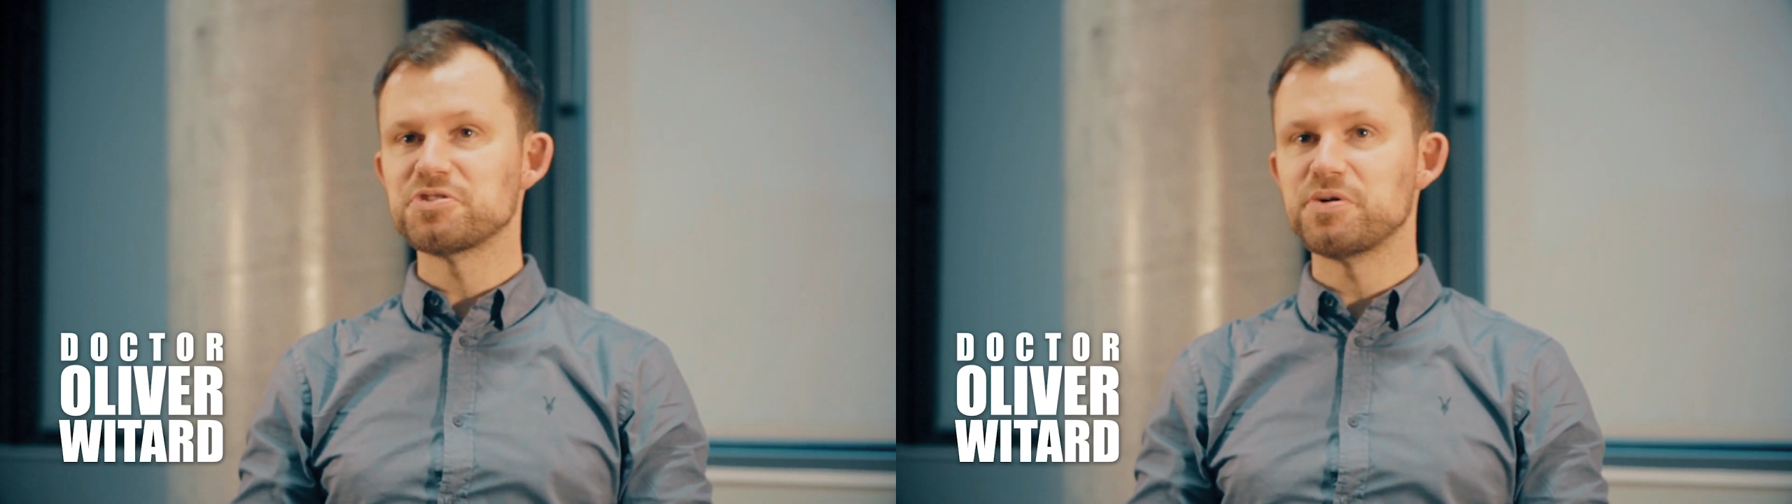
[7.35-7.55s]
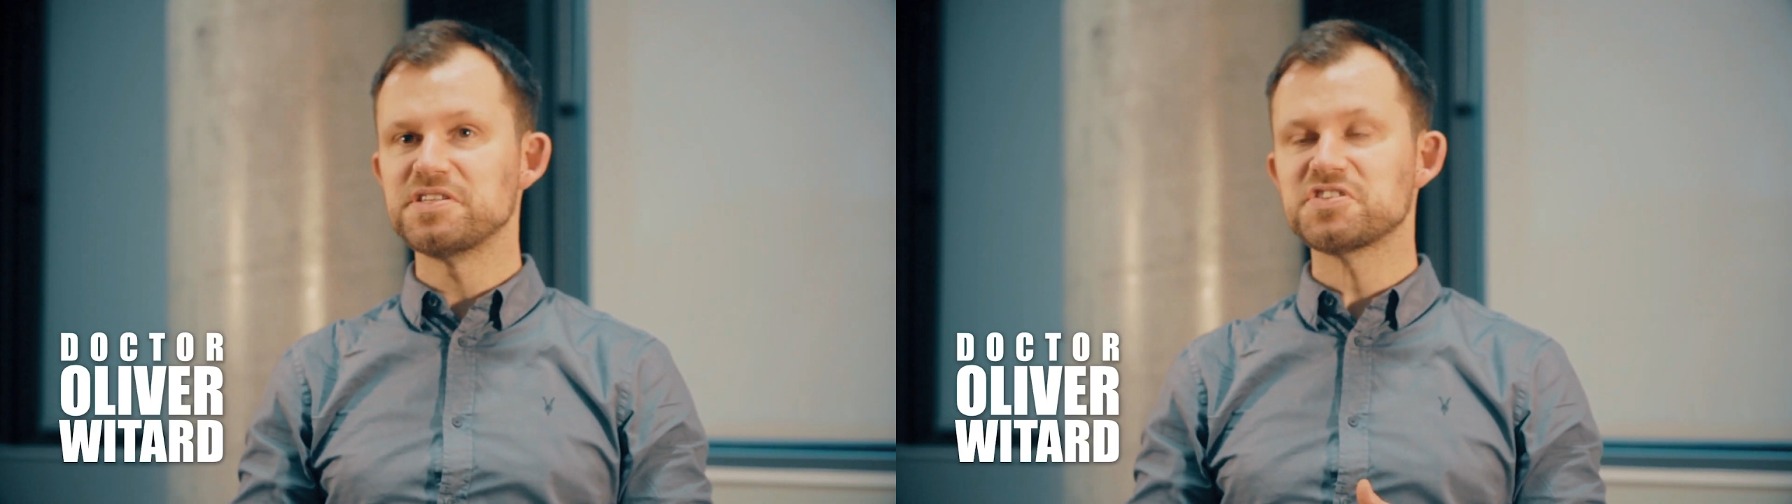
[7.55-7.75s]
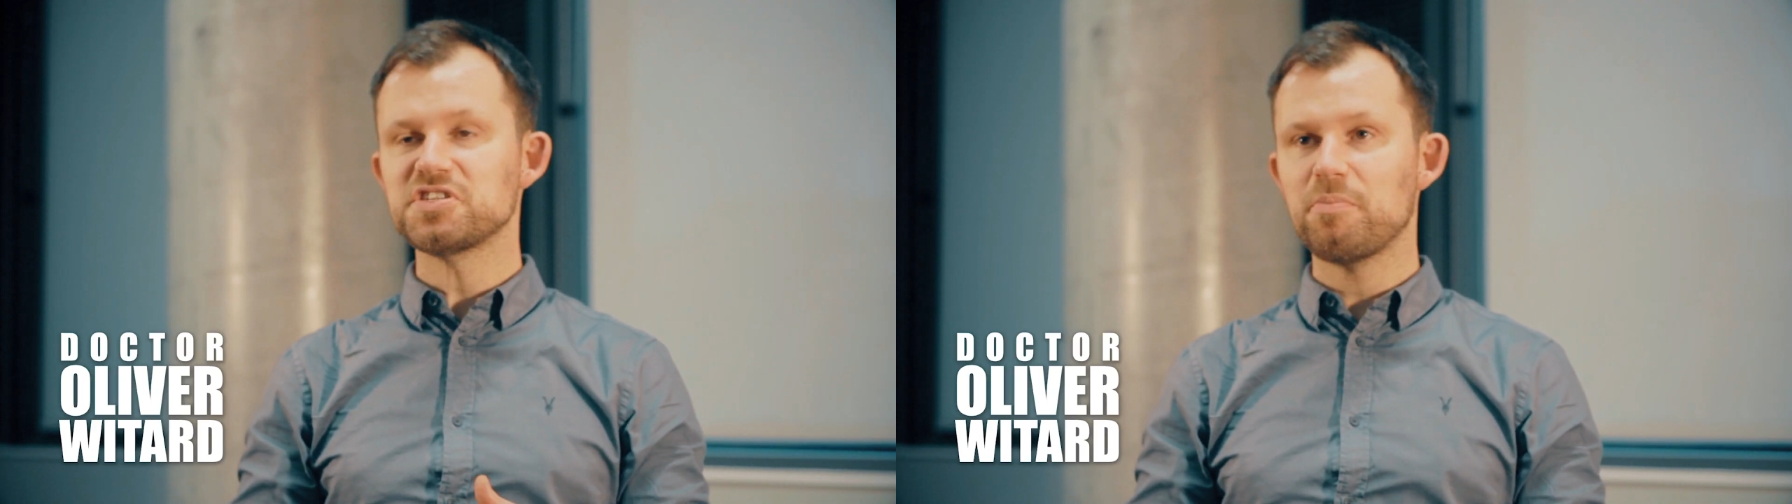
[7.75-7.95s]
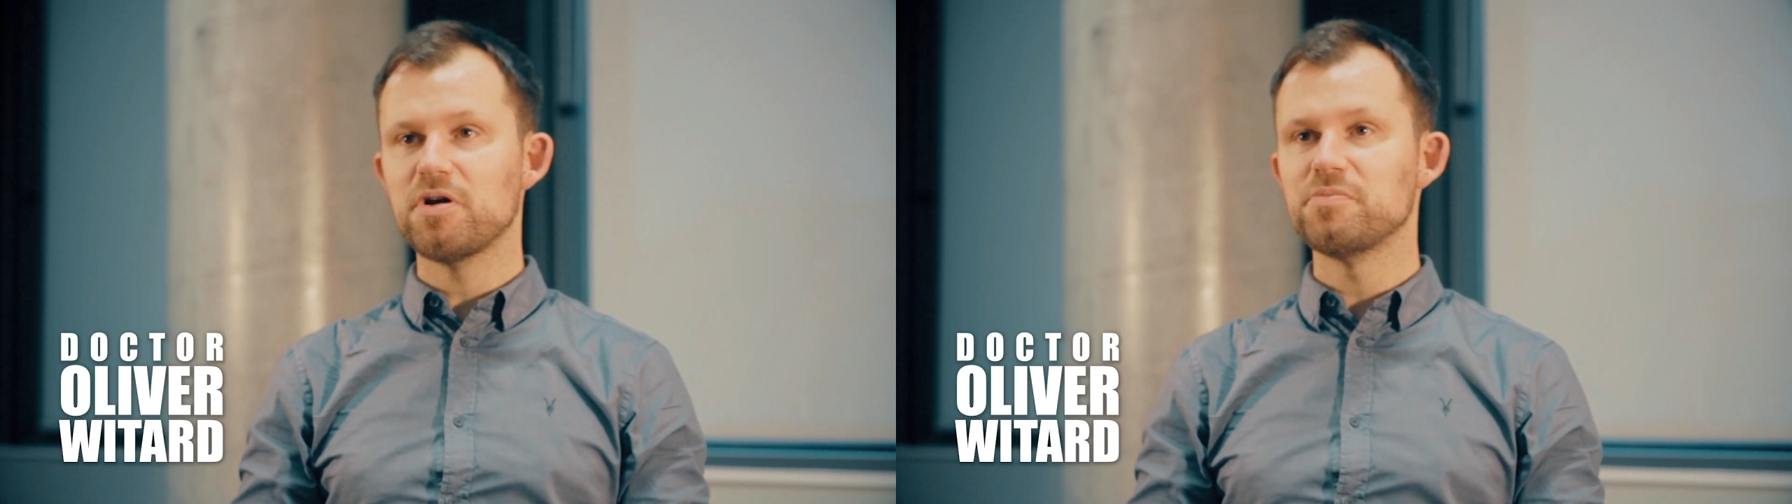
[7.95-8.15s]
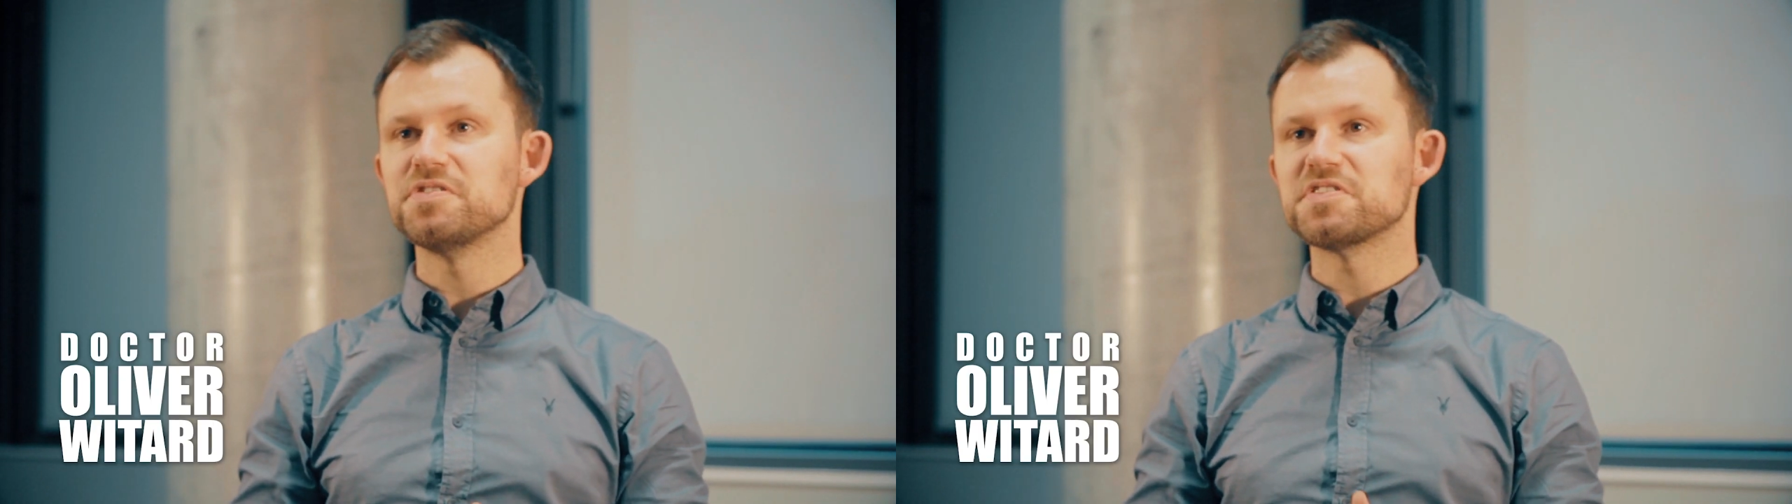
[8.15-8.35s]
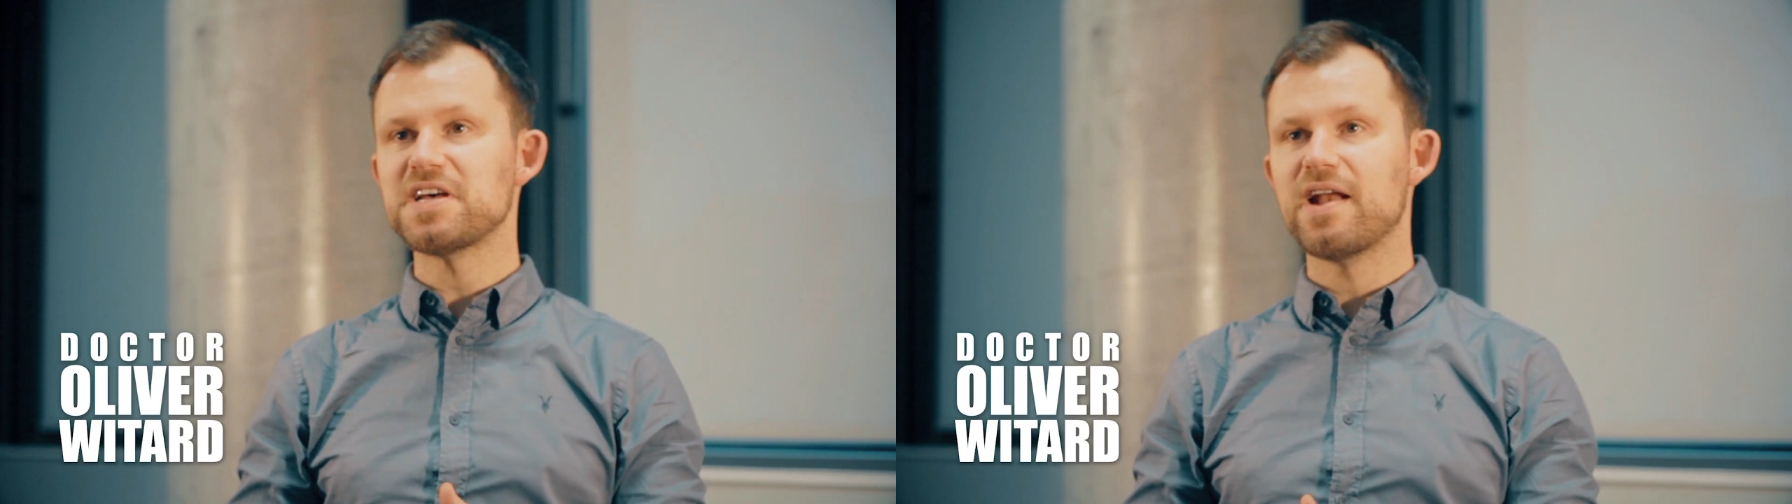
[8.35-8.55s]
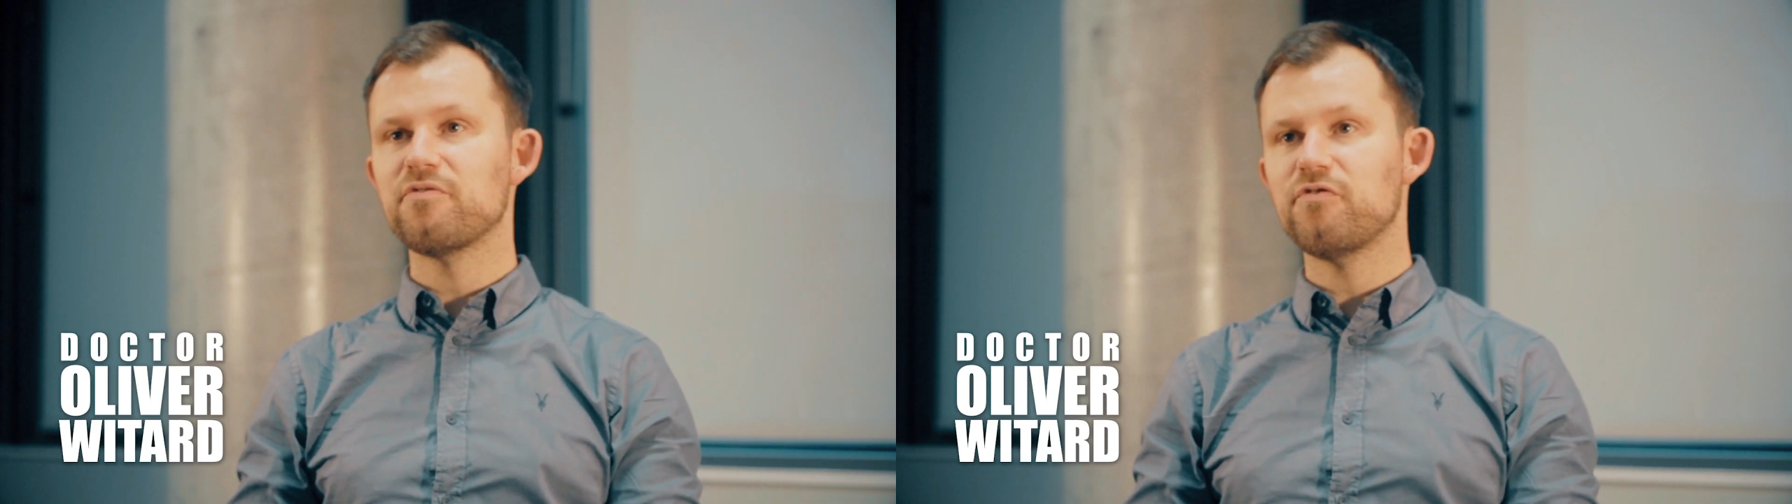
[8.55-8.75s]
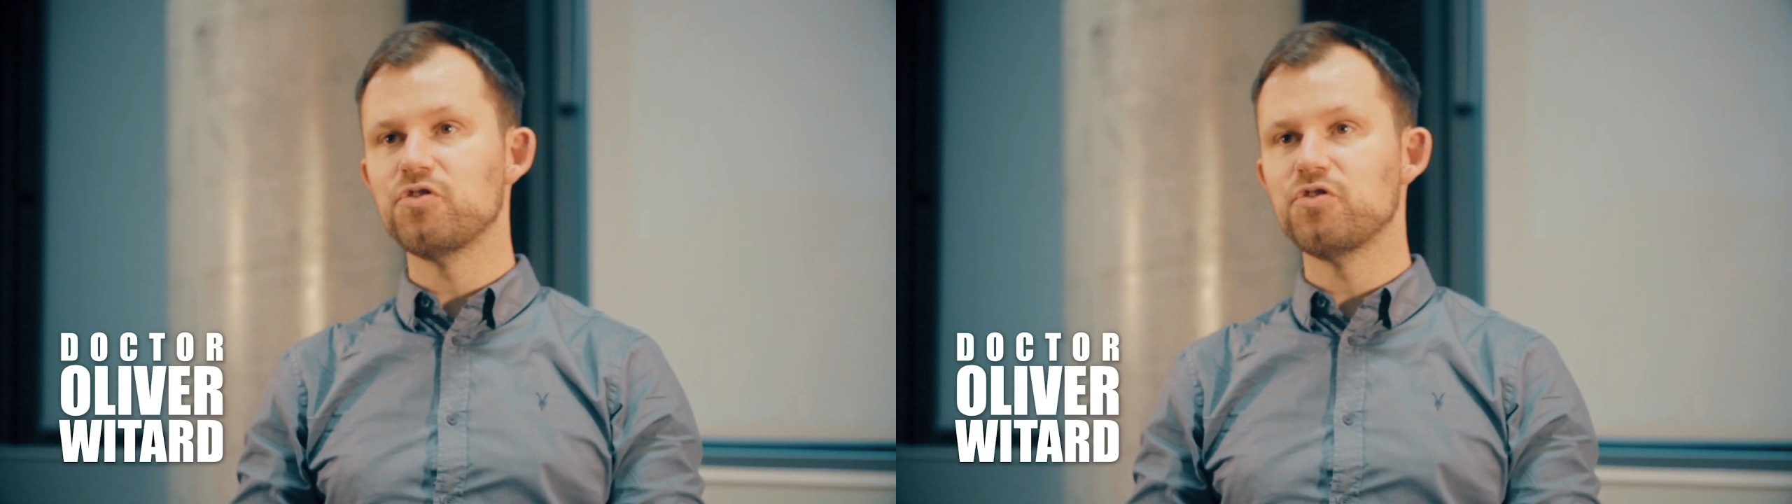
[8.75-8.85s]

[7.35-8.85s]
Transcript: between supplements and